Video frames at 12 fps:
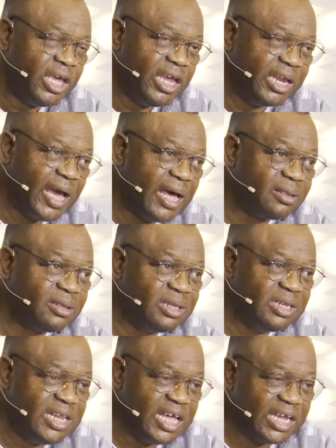It has
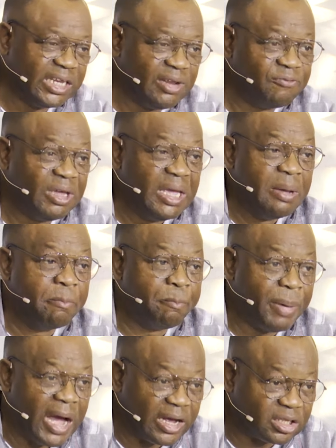negative
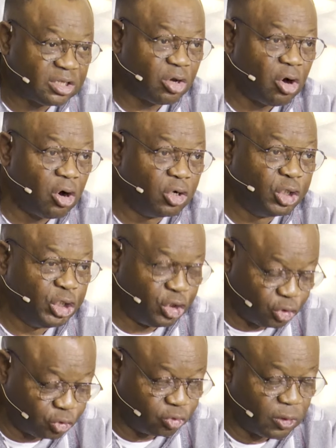impact on
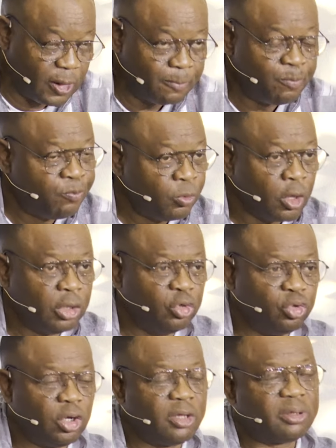you.
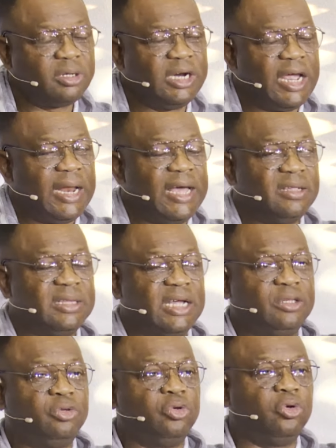You just realize
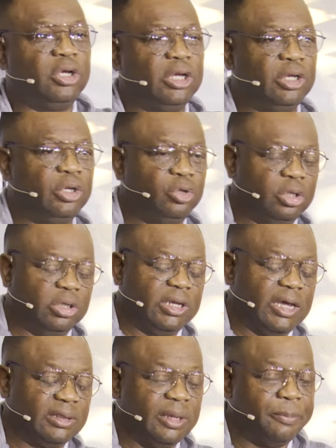that you,
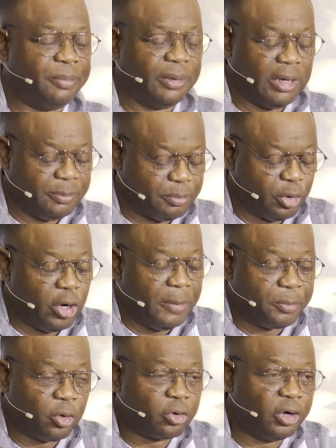there's a, a,
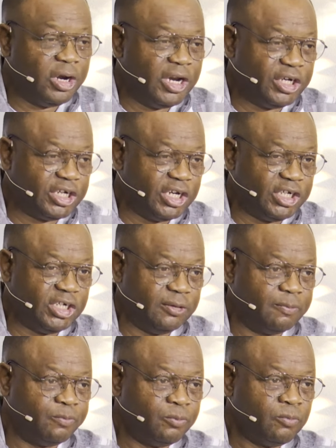a broken
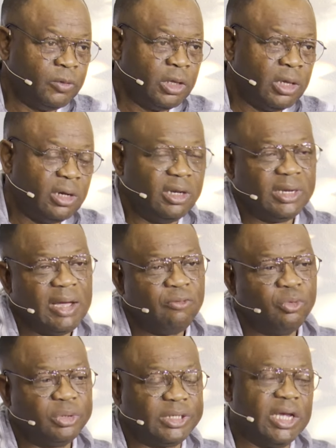relationship. The
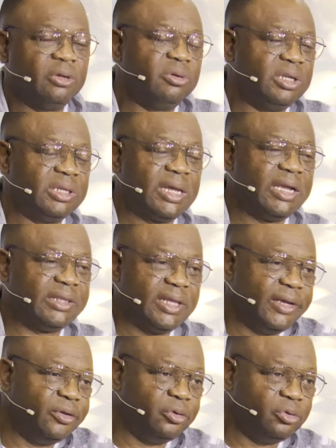devil will tell you, didn't I
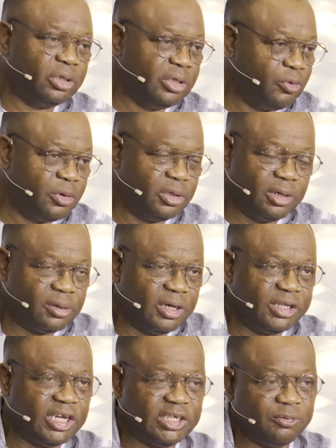tell you it was, this
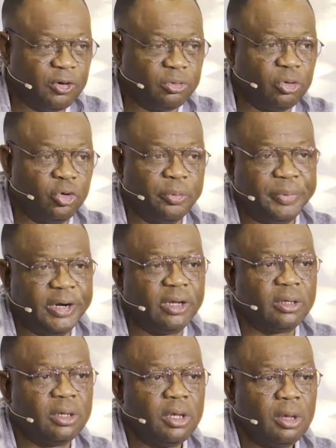relationship was going to
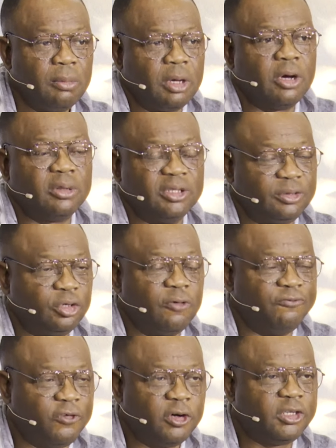break because it's
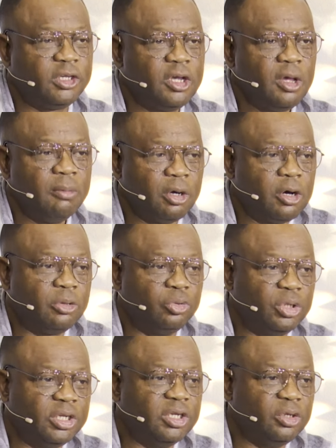your fault?
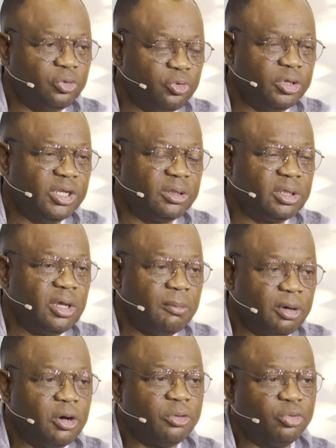because you didn't do this,
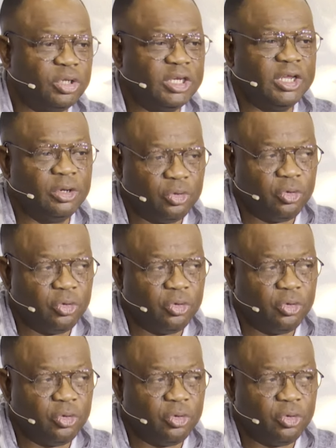because you didn't